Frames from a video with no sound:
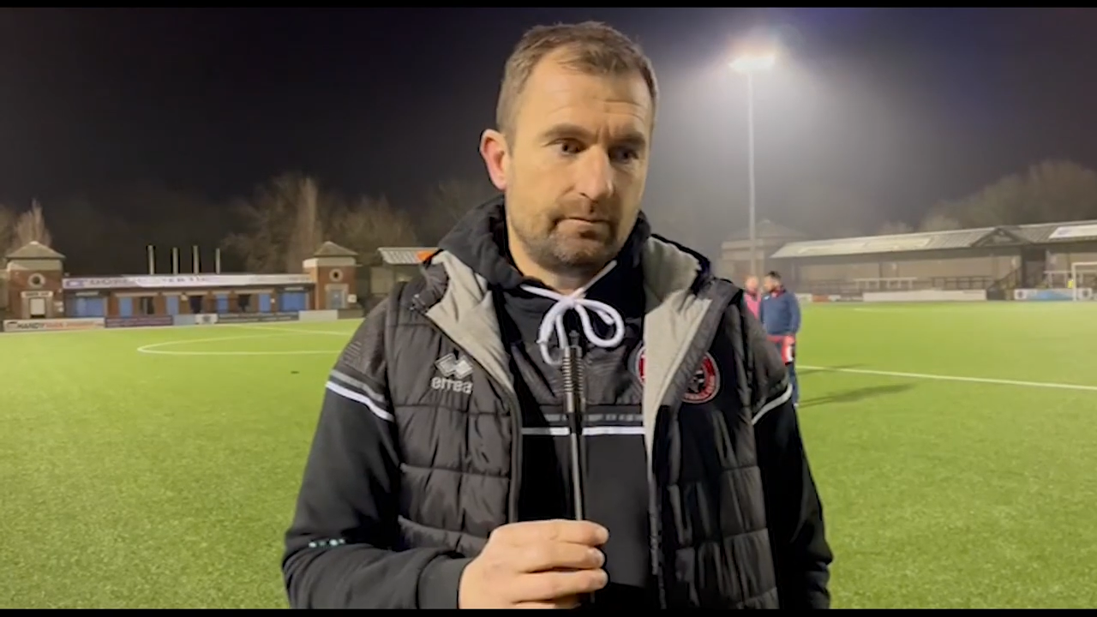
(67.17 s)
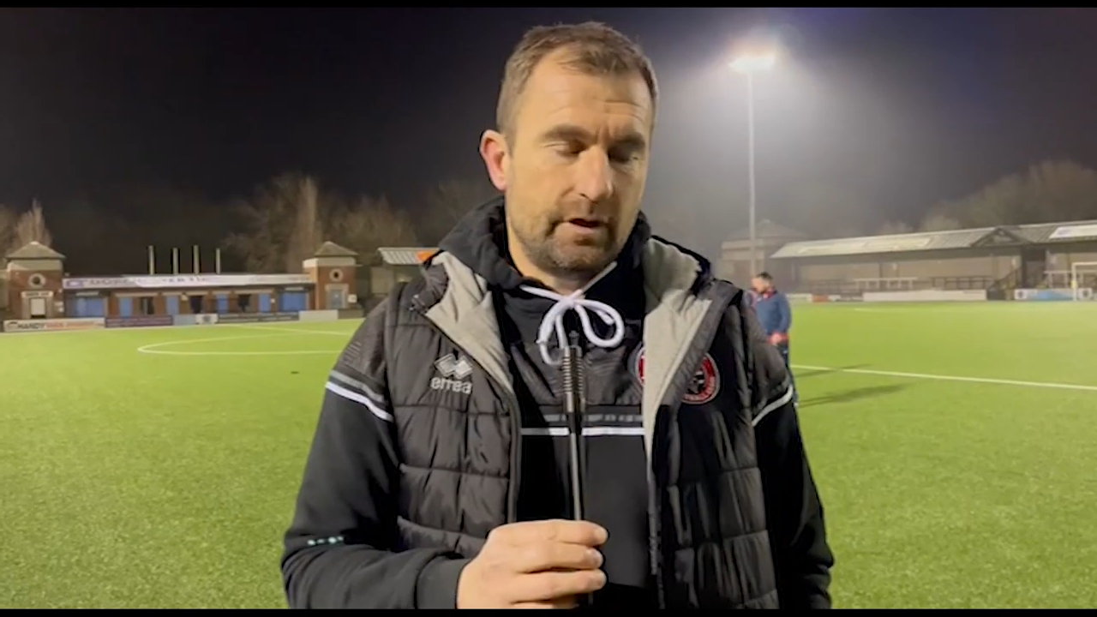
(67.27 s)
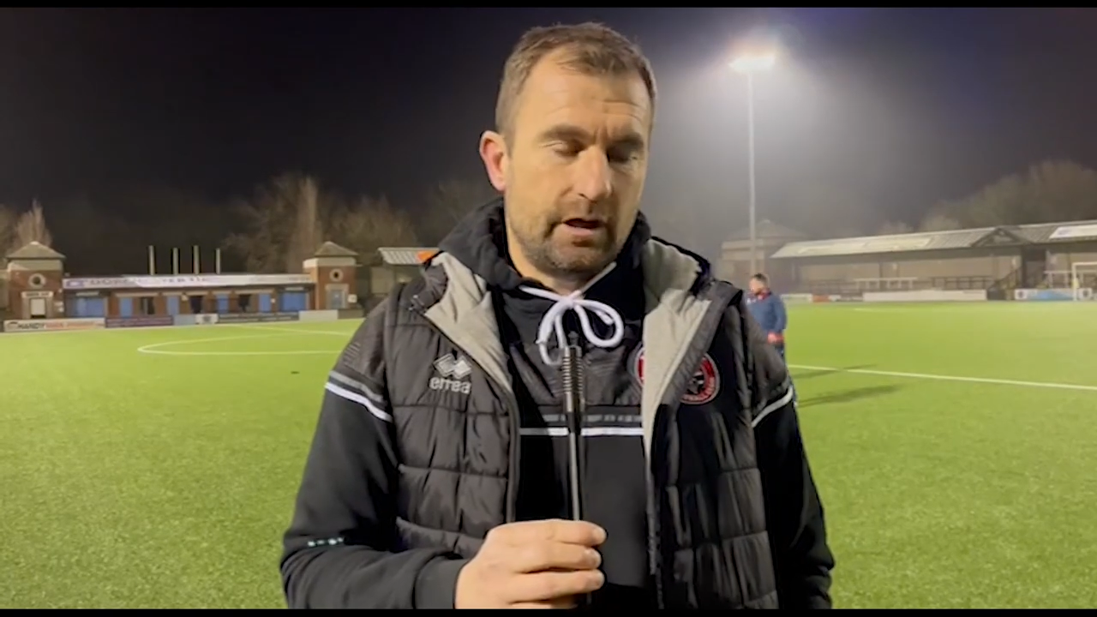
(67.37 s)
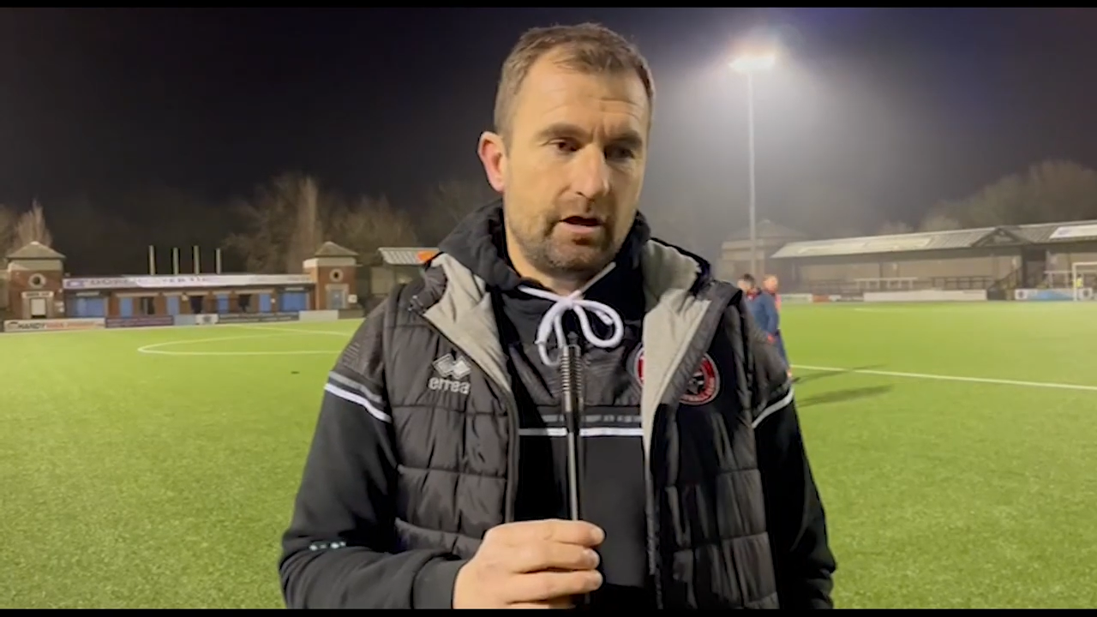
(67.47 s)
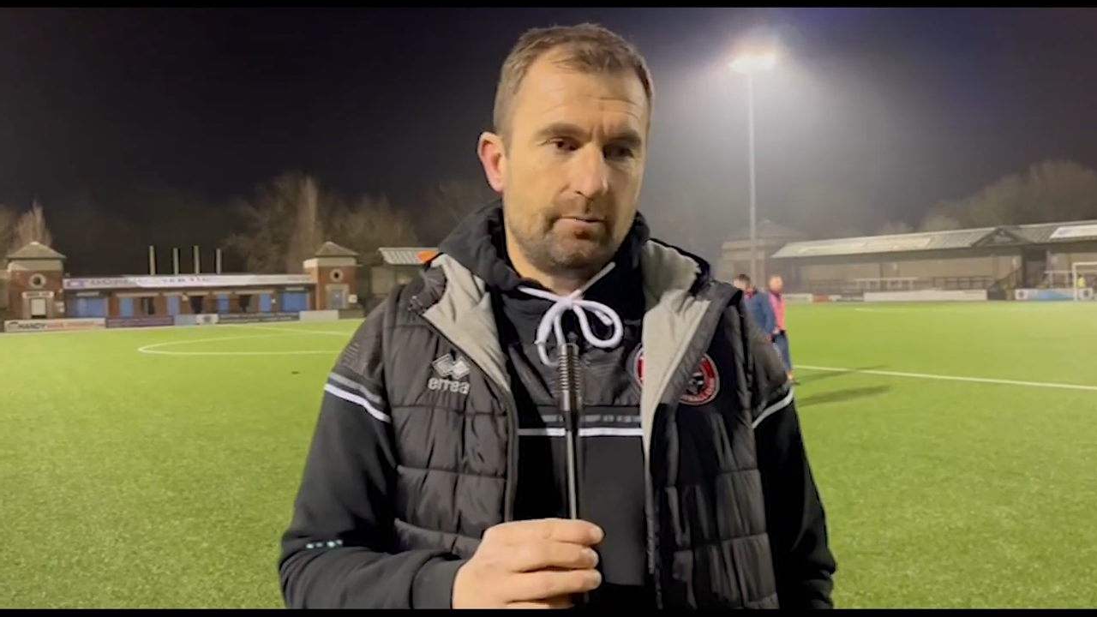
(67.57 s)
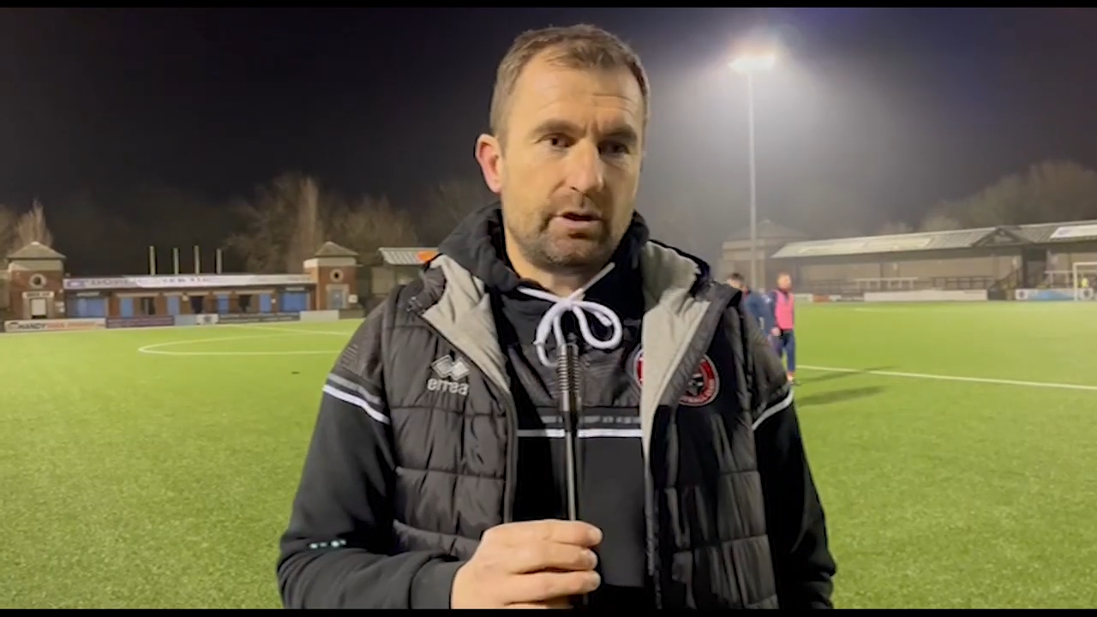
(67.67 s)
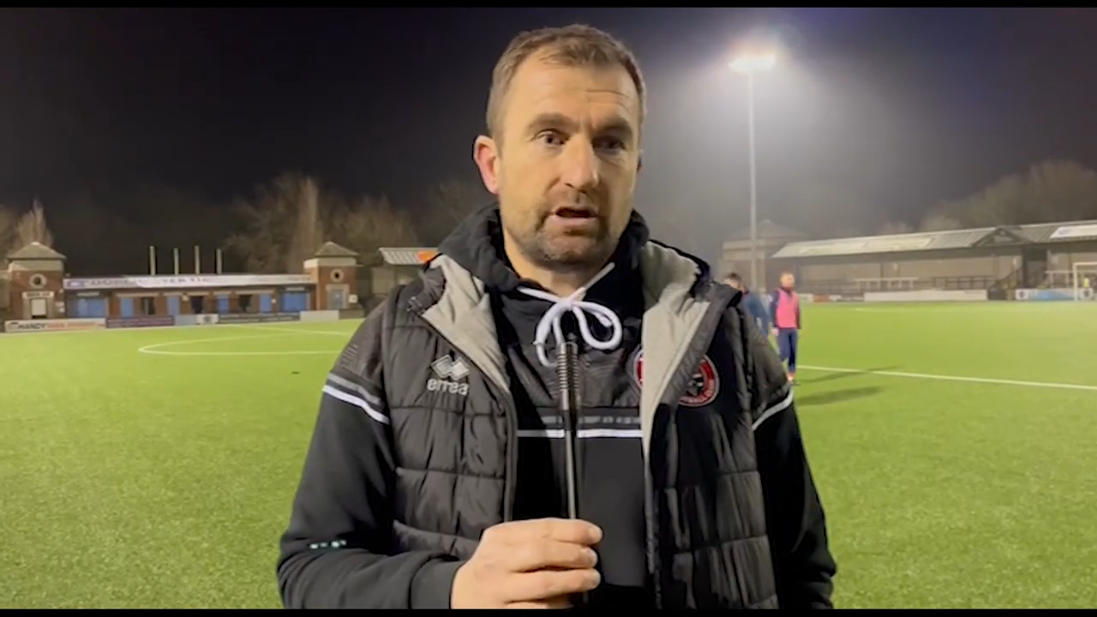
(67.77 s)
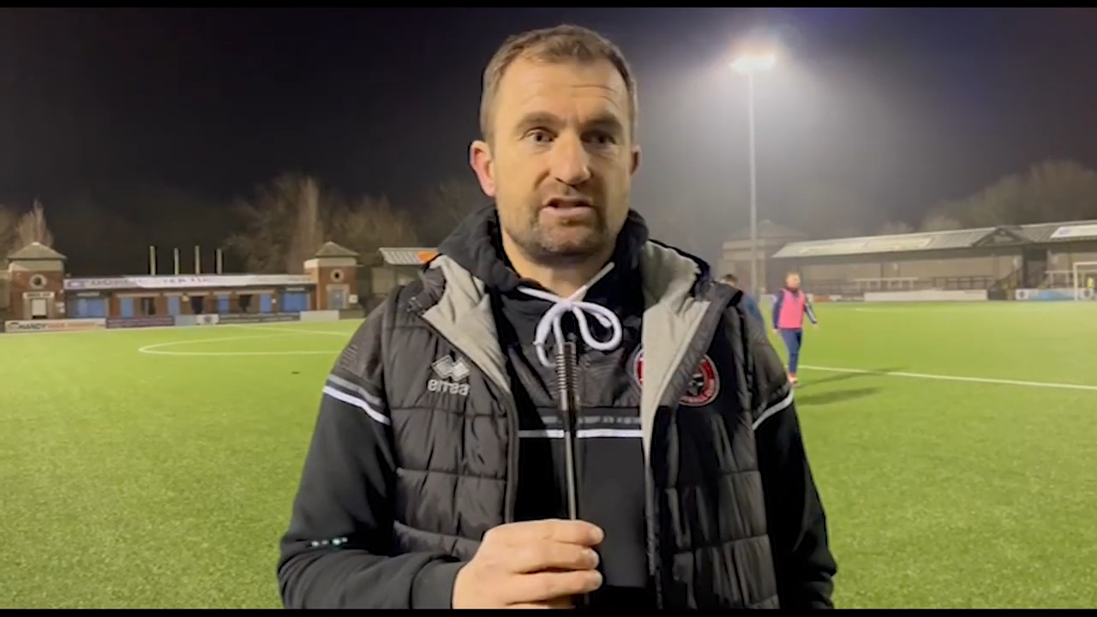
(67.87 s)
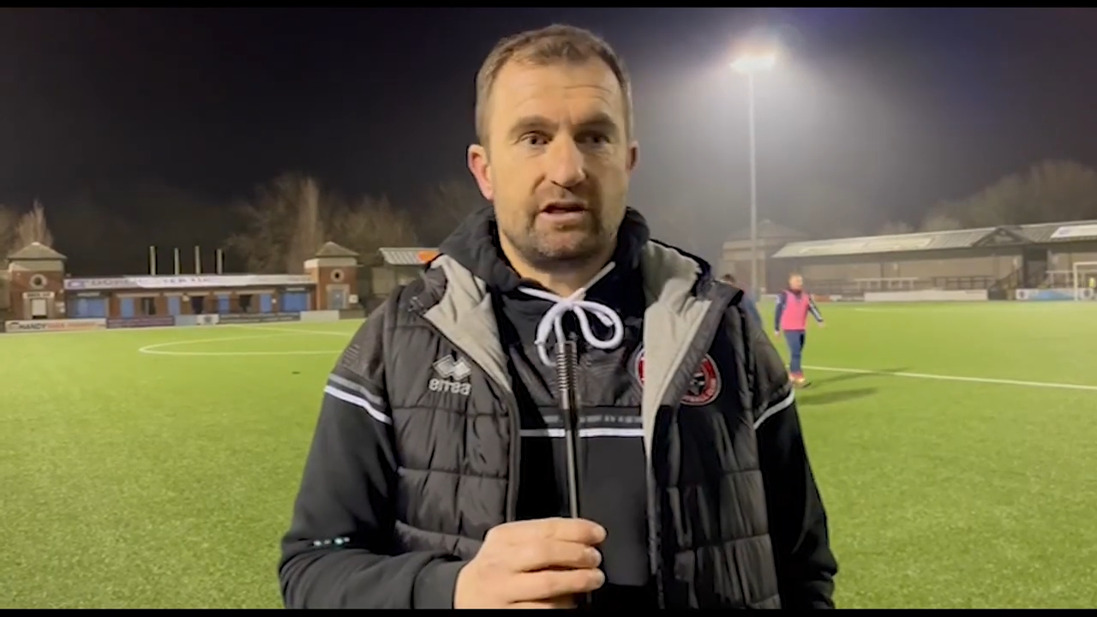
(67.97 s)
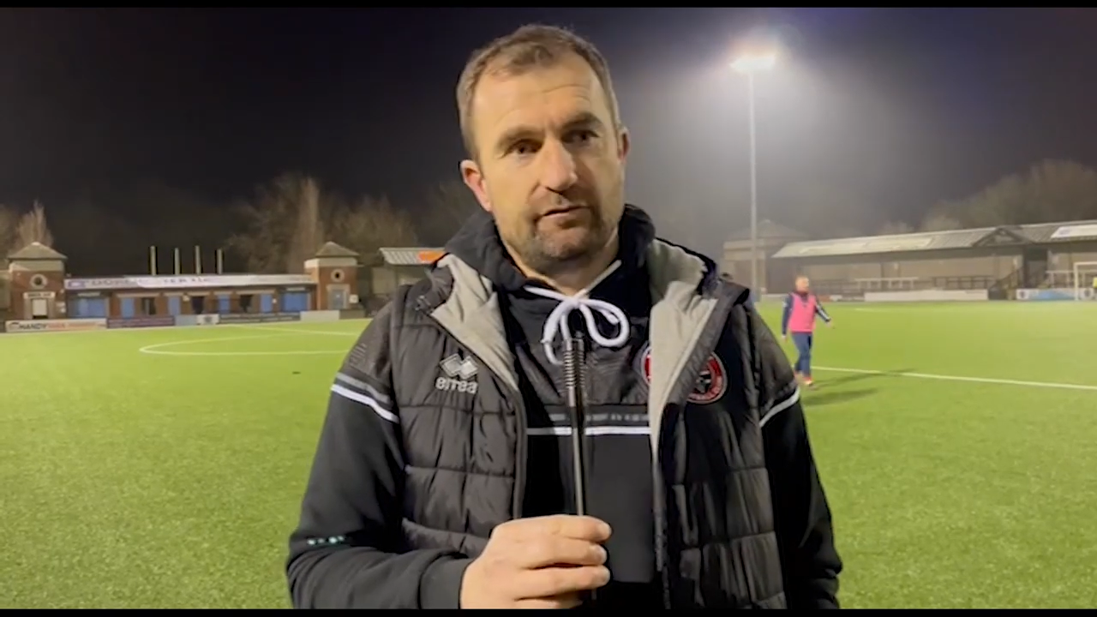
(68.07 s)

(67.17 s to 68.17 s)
Um, but like I said,